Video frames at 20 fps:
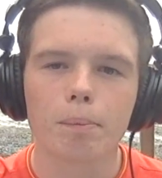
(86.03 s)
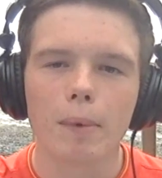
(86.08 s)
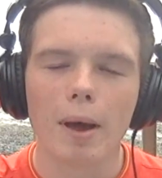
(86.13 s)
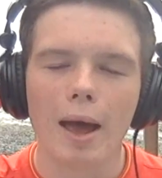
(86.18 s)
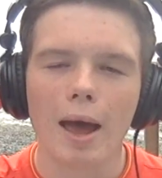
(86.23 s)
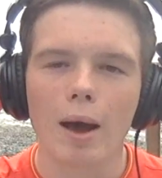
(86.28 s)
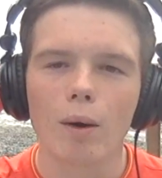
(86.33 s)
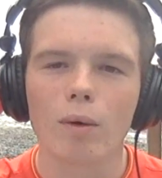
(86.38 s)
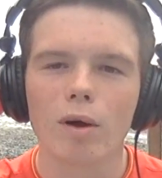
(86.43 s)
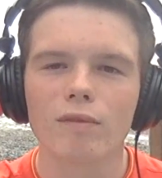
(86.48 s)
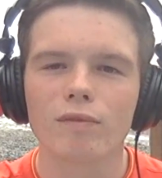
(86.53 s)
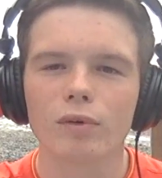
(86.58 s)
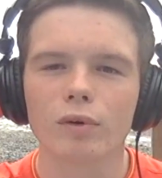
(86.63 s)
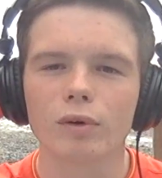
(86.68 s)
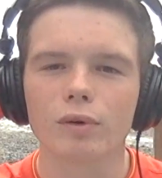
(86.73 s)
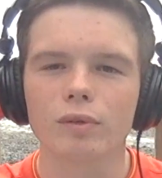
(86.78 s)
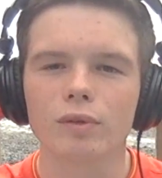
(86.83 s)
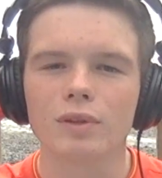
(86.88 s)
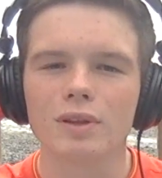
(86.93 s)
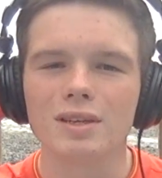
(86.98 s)

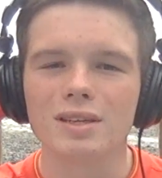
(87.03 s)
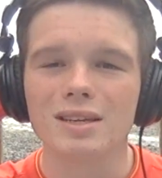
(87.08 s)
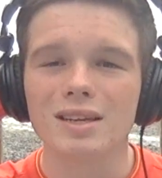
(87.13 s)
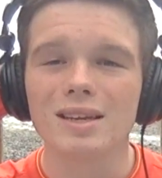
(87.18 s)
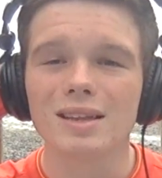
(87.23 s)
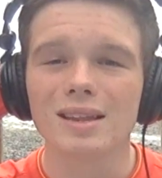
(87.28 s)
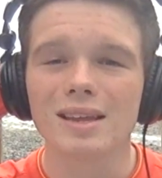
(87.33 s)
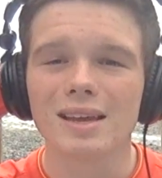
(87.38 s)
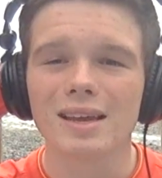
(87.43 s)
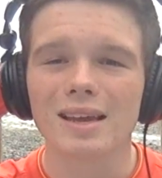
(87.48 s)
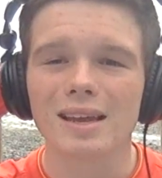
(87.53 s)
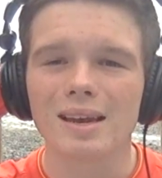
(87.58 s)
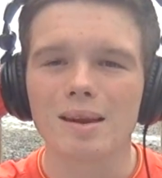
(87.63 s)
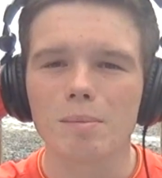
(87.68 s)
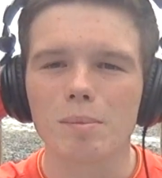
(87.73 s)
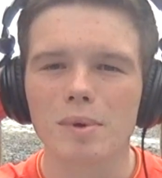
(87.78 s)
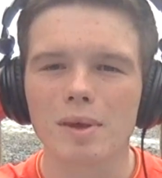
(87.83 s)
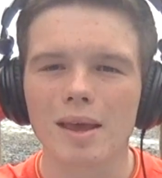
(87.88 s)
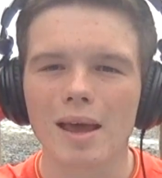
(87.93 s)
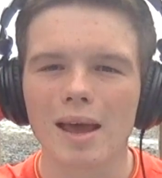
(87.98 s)
However, the D League and
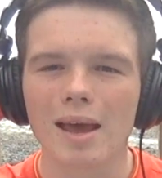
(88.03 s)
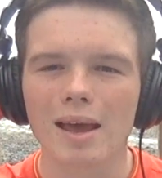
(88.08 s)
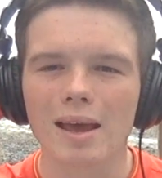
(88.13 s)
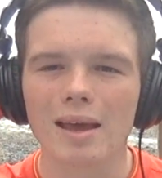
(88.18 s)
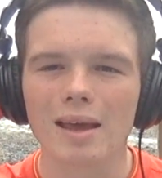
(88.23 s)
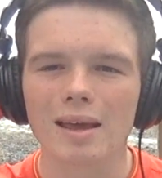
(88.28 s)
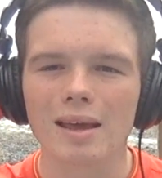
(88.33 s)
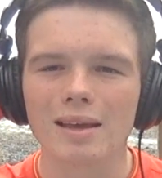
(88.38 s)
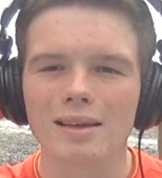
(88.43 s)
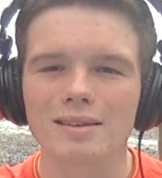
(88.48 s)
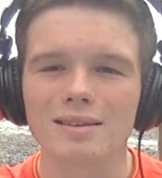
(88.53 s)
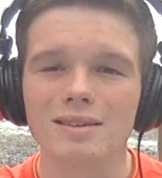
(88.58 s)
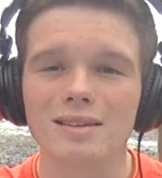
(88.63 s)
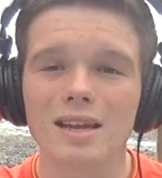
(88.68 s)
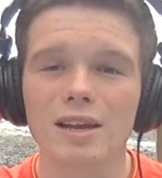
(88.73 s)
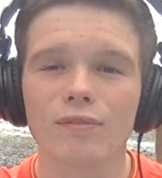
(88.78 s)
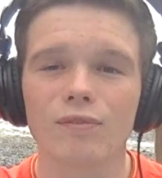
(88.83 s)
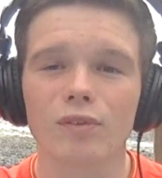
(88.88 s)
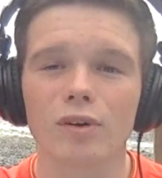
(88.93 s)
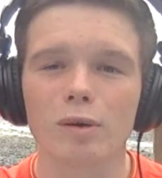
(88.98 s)
NBA is
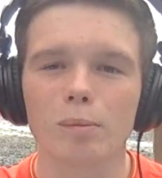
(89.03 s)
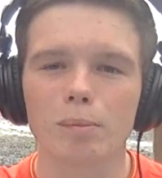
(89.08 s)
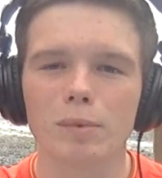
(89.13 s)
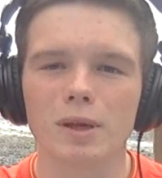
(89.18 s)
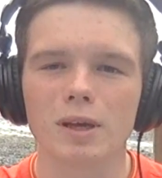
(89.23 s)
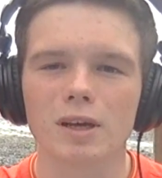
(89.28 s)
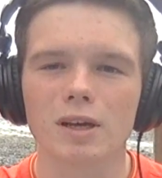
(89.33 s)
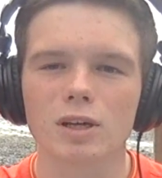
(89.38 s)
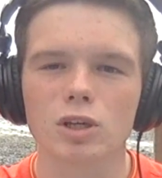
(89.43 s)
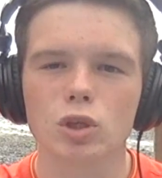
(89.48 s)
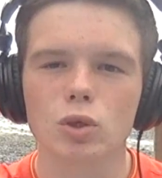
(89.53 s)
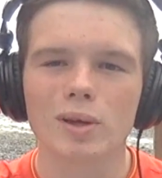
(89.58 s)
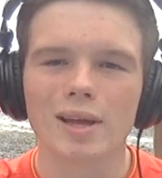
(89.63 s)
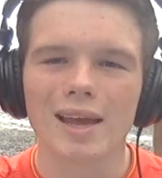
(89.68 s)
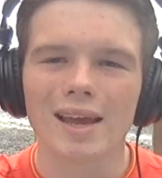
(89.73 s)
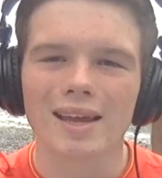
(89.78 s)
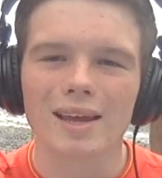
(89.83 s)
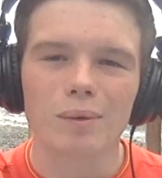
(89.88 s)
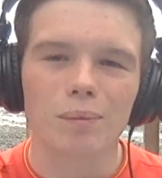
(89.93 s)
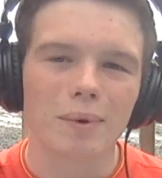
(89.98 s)
different because you
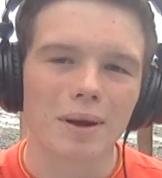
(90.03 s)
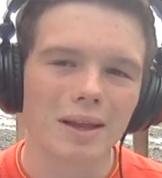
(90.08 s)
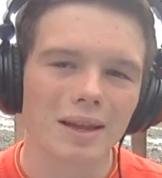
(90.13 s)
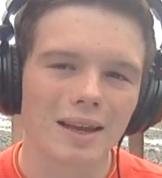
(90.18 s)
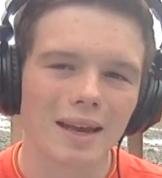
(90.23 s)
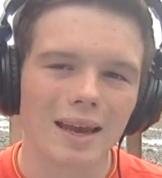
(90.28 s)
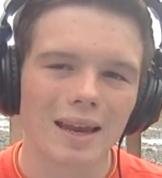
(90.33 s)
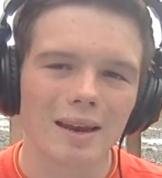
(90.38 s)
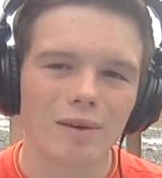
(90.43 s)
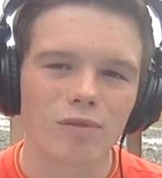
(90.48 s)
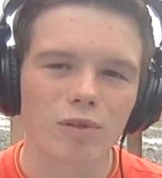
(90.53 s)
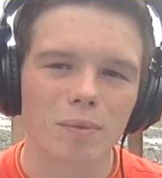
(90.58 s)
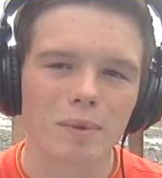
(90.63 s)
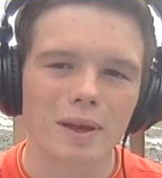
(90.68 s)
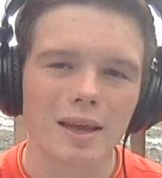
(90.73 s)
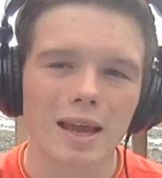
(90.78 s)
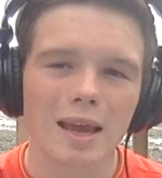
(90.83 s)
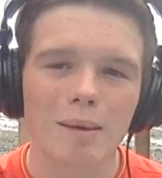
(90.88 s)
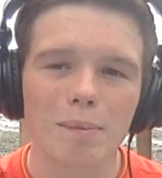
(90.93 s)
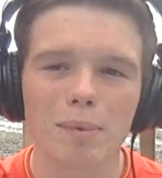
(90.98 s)
can't get relegated from
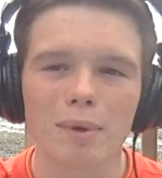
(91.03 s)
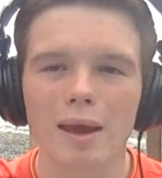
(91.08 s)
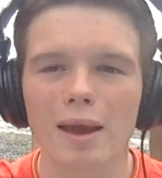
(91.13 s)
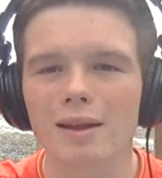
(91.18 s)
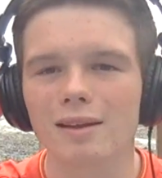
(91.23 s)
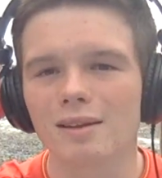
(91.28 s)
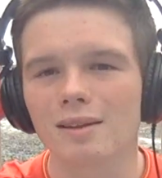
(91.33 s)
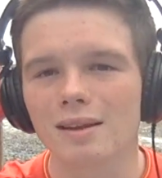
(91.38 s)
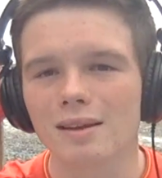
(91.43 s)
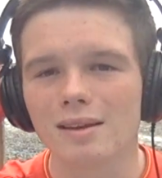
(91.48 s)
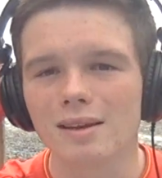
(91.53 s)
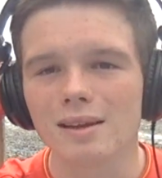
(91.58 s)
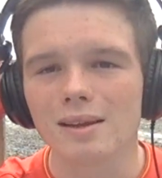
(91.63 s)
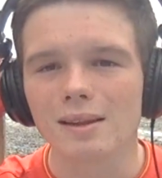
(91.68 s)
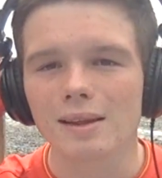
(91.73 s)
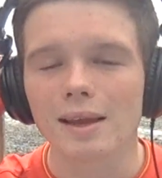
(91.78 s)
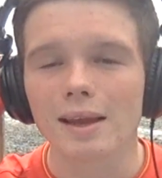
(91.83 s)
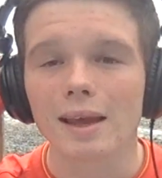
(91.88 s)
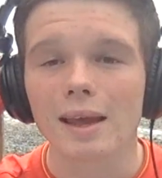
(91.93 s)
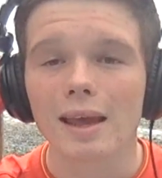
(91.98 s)
the NBA to the D
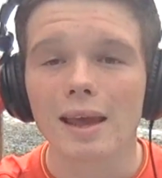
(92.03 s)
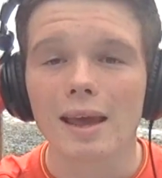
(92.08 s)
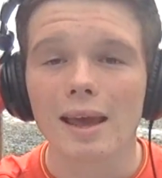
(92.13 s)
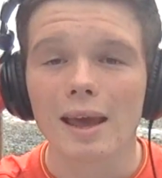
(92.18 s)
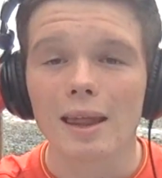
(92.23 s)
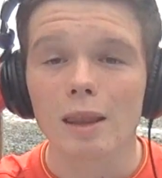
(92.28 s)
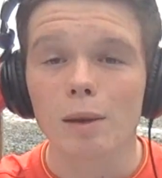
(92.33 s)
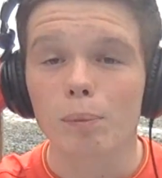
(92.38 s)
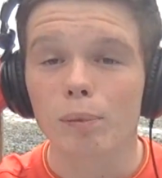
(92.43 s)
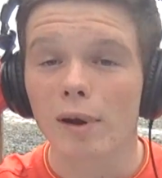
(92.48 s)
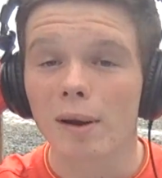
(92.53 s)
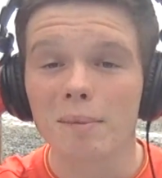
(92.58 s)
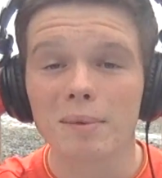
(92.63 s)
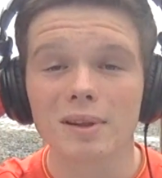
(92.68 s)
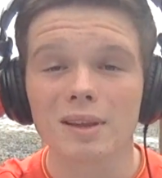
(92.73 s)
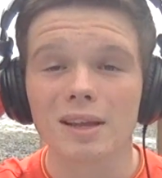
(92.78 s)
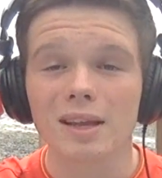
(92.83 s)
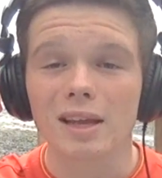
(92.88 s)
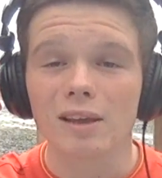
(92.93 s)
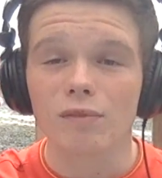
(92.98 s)
League. In the
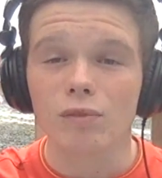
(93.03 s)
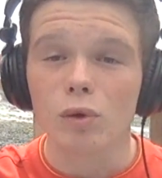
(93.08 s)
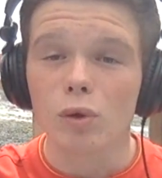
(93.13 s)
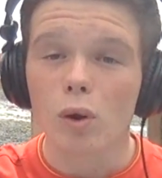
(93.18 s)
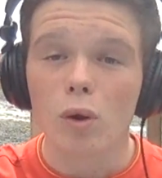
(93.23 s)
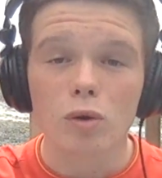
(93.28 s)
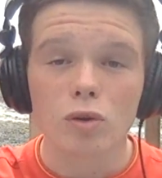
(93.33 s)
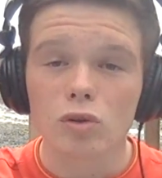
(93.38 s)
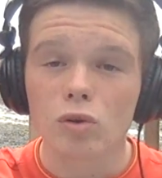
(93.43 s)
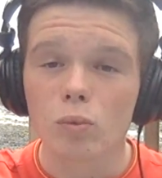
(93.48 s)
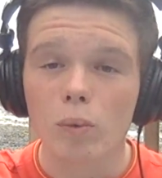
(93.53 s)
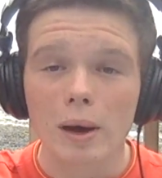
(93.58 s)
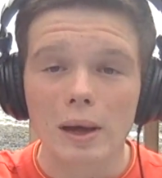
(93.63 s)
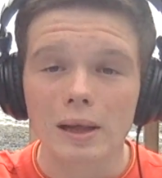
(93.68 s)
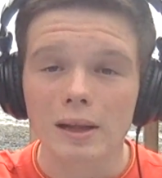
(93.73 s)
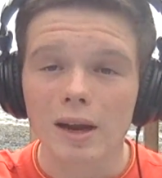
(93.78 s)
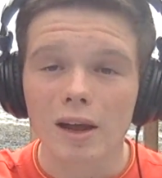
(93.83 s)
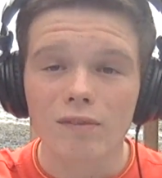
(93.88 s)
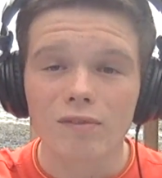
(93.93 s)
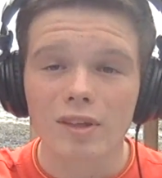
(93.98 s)
Premier League, if you don't do
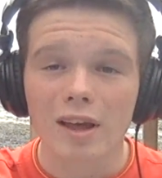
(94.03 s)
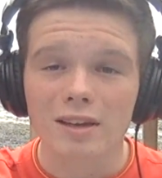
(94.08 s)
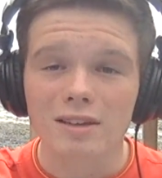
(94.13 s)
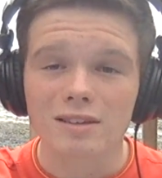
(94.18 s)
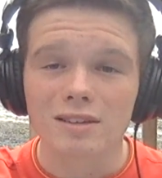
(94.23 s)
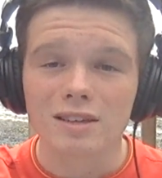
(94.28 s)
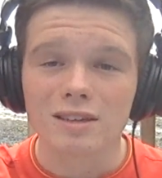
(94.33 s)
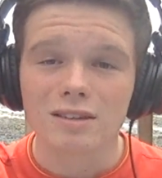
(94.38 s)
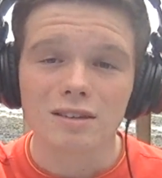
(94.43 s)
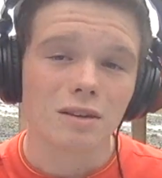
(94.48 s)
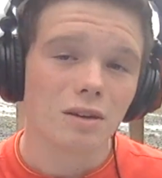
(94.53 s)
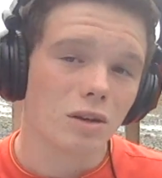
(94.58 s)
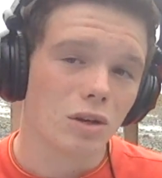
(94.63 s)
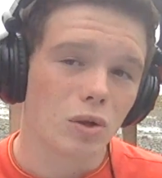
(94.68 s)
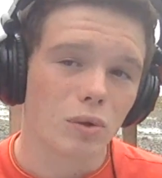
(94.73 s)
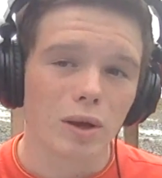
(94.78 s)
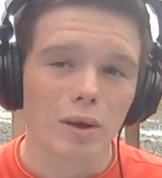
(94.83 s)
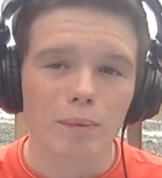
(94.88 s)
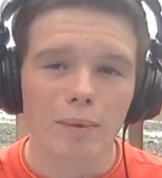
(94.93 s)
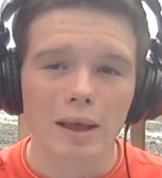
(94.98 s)
well enough that season,
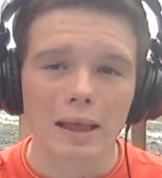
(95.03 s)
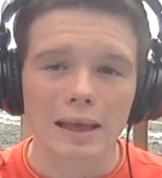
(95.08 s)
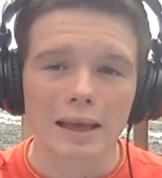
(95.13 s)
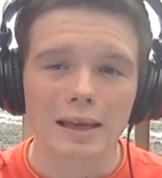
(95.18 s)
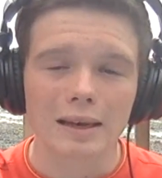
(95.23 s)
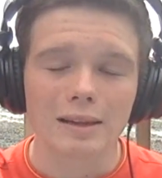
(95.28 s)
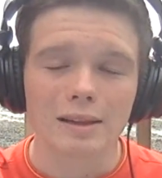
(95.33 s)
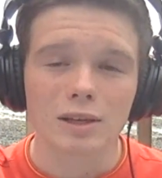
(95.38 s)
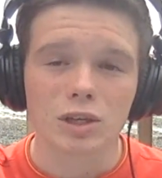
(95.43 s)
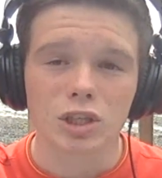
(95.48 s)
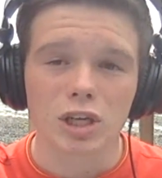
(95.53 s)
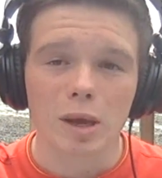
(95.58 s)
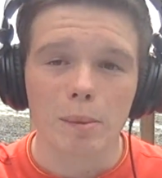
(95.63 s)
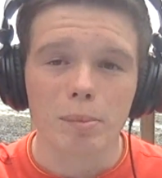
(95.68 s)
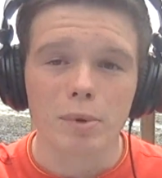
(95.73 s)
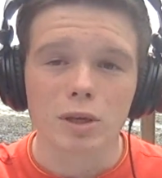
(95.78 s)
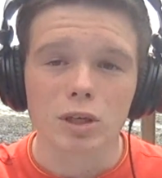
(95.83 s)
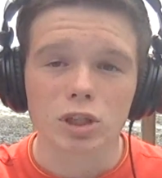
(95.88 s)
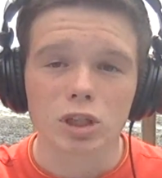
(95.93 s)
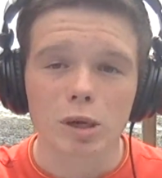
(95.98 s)
you get relegated to the
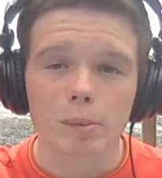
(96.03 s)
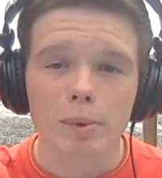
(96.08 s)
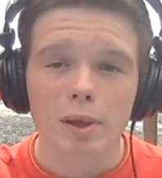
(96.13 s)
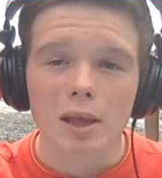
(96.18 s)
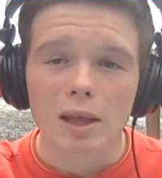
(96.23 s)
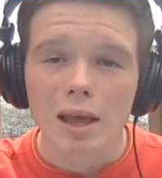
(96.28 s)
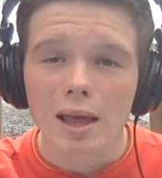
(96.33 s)
Championship.